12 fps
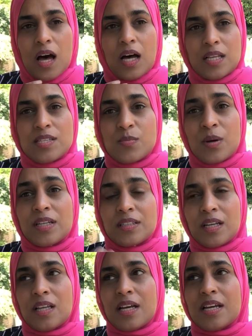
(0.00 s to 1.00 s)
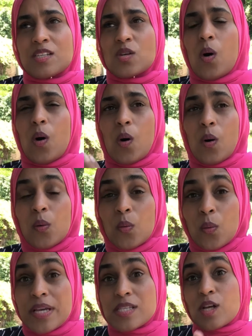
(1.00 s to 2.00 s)
Allah subhanahu wa ta'ala is
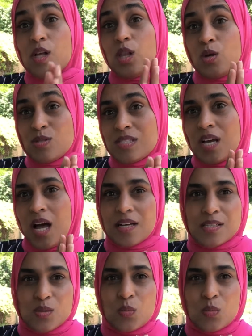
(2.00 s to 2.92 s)
always close to us.